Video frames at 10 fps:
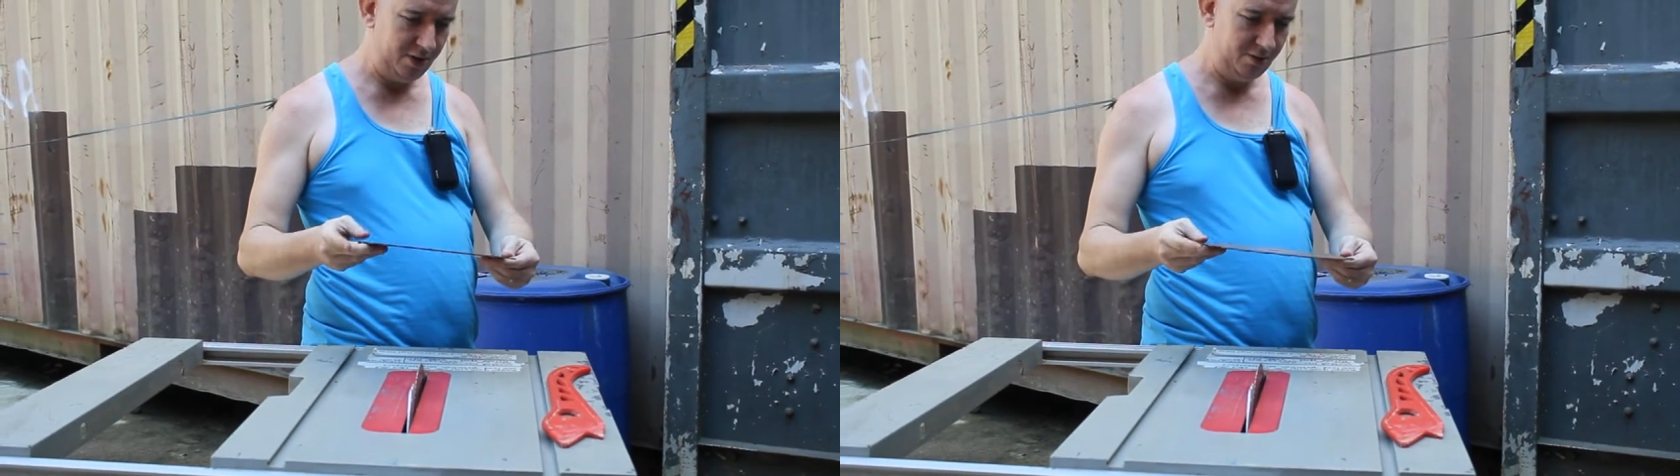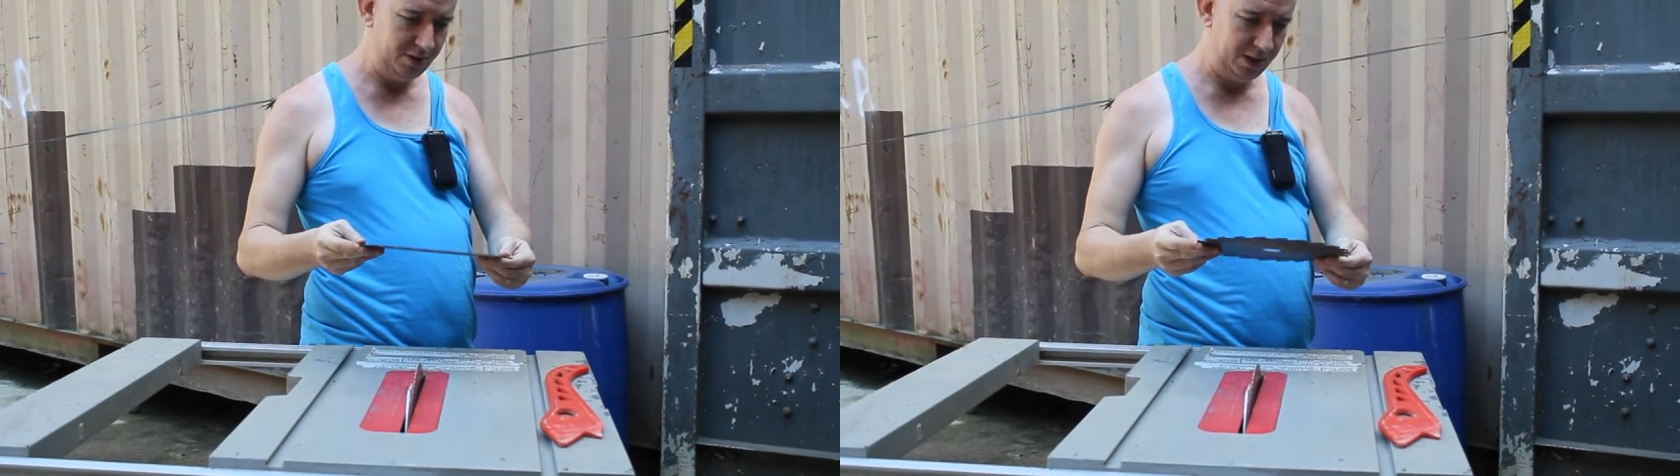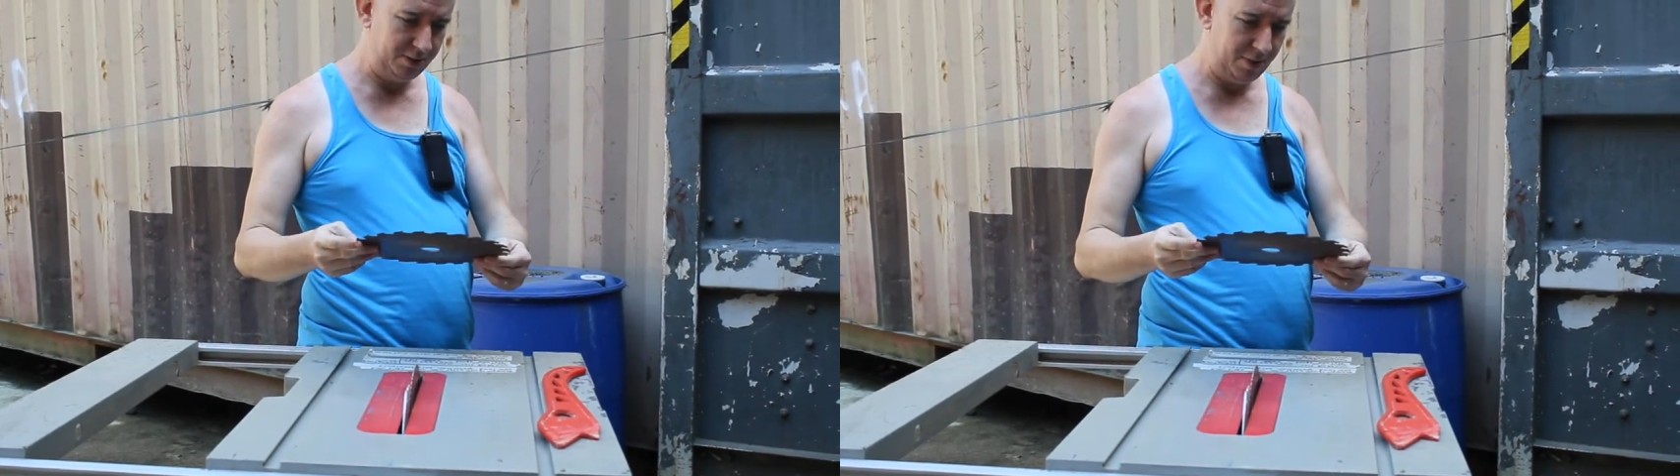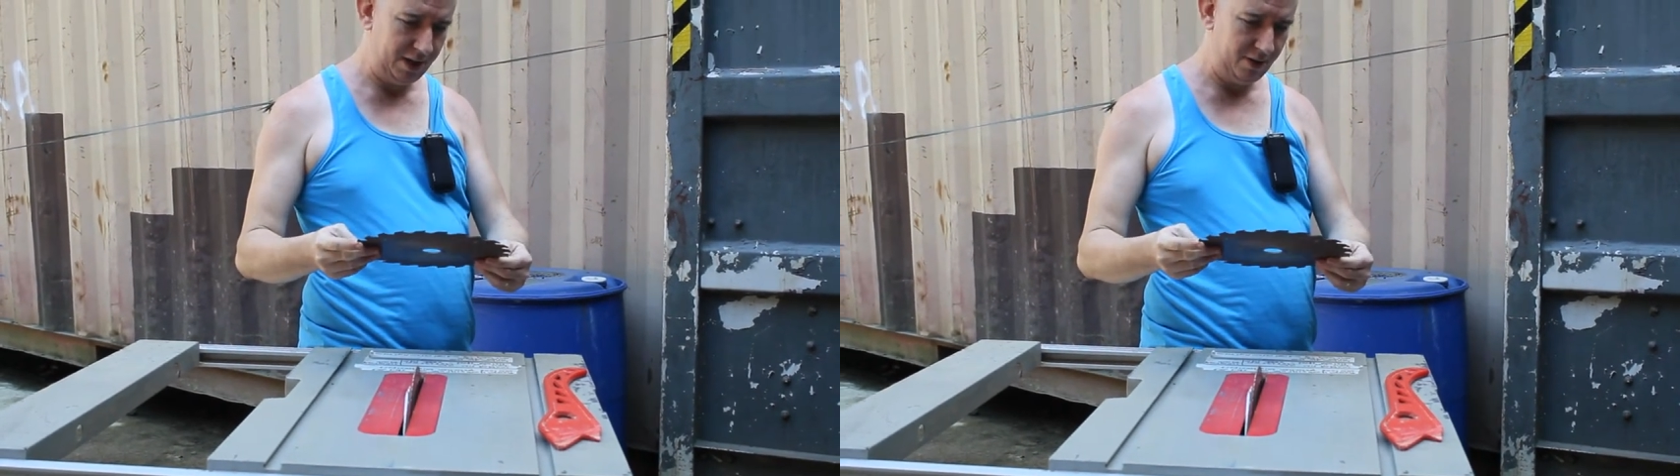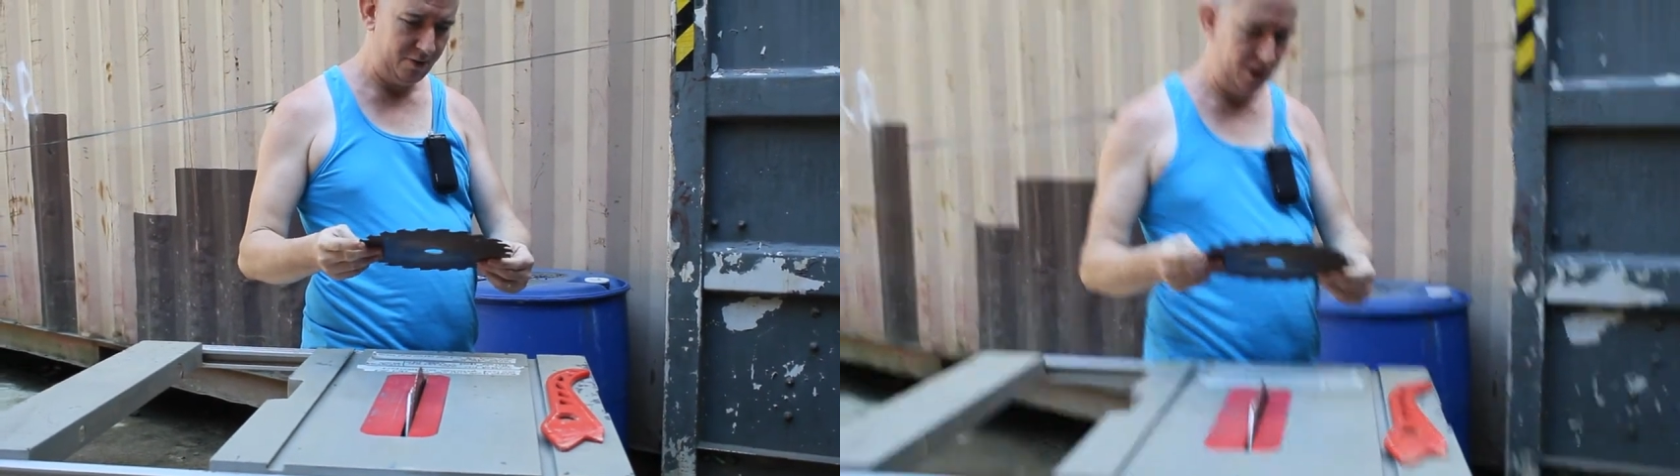use this
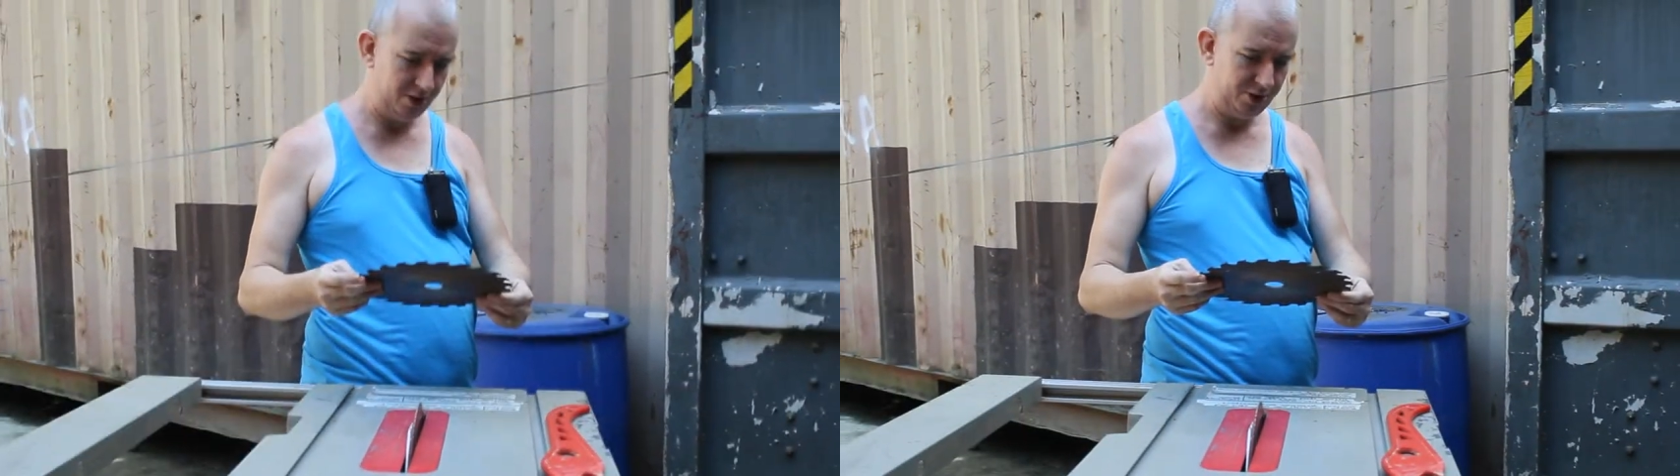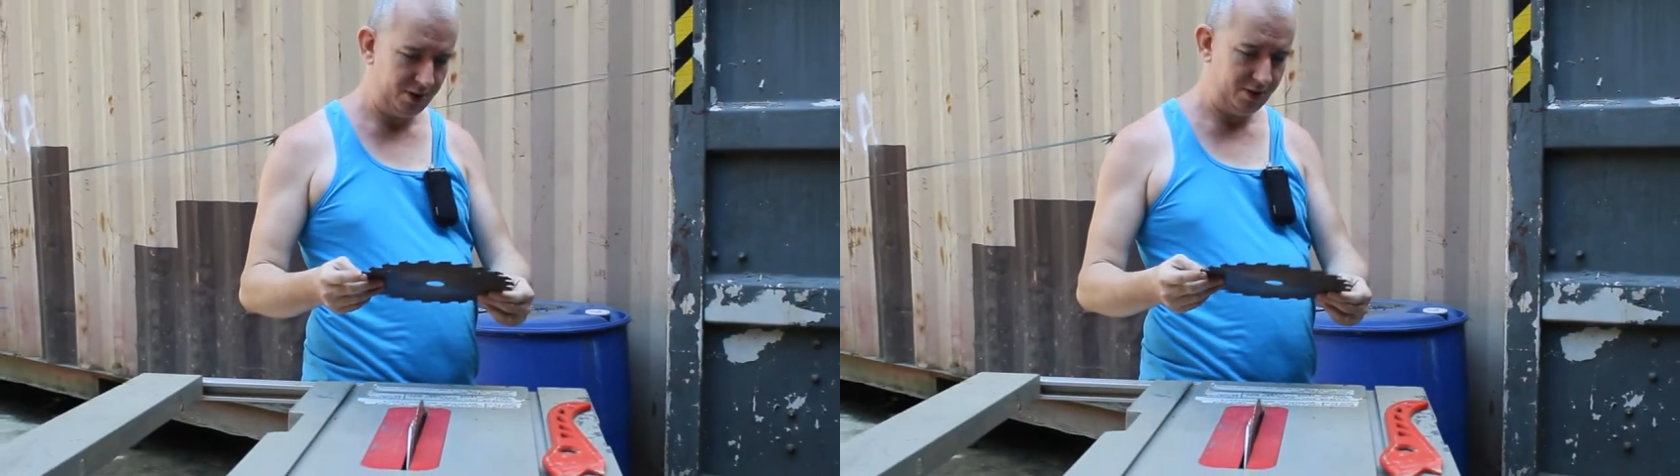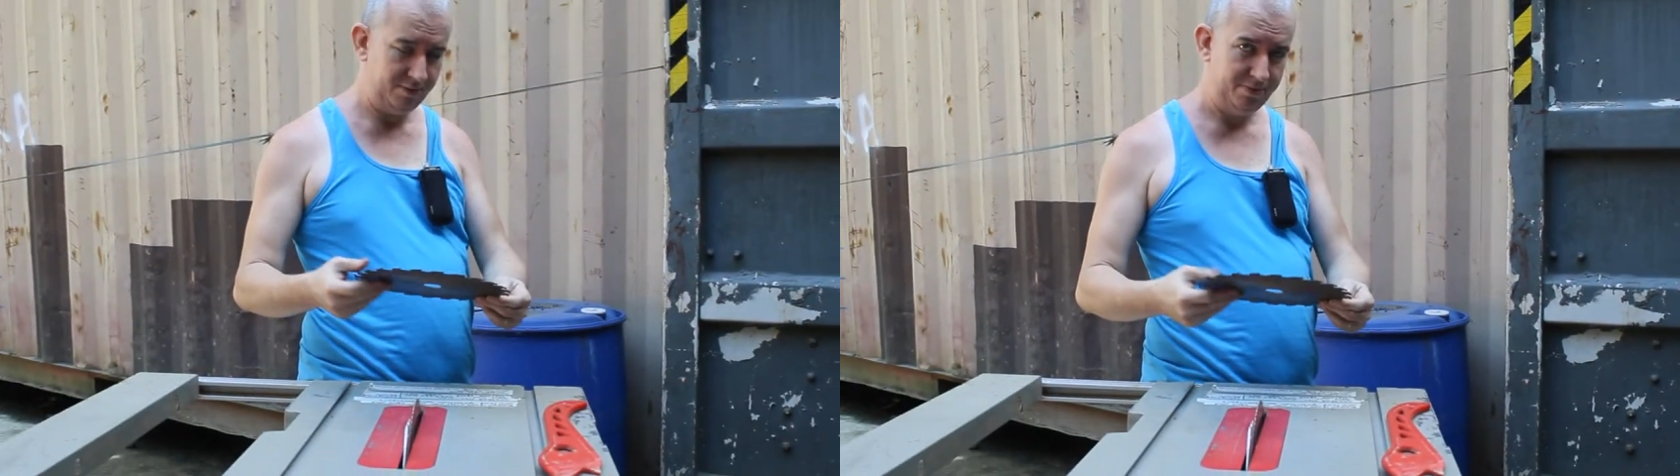making furniture.